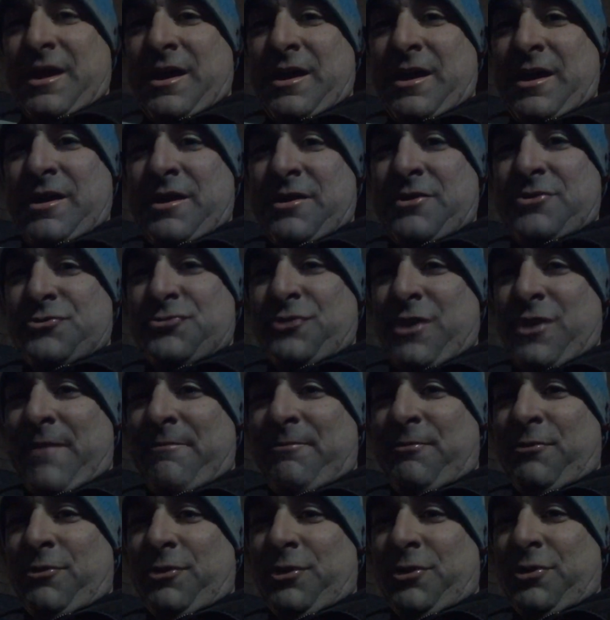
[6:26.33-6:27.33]
drop all the
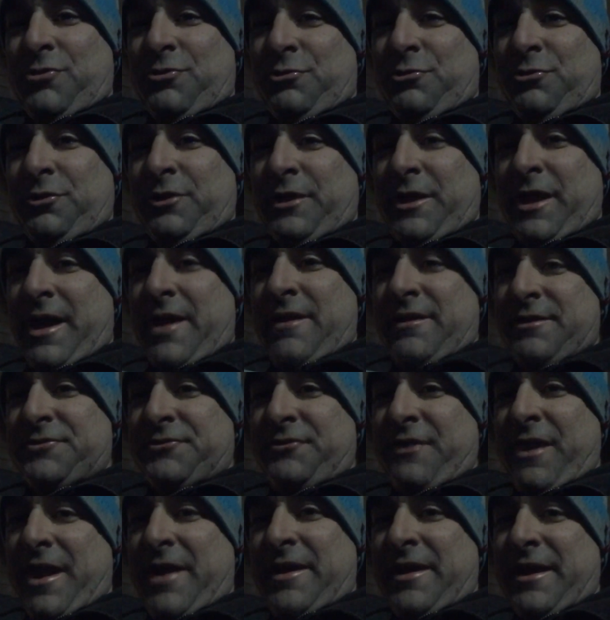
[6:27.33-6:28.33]
coolant out of this
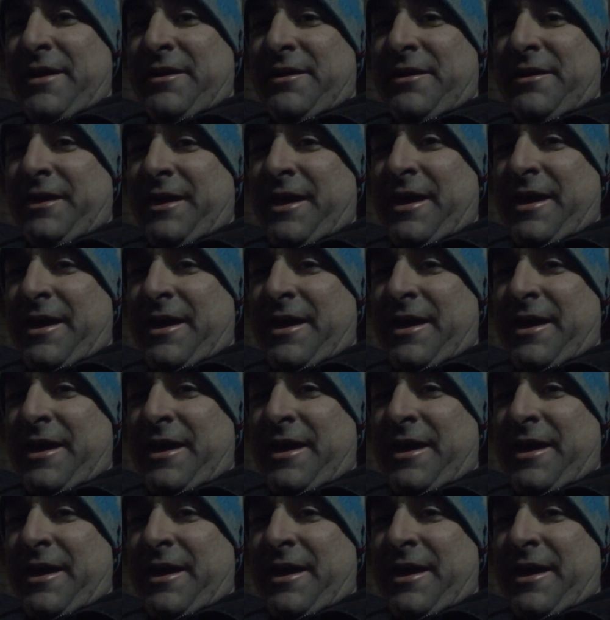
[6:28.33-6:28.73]
radiator again.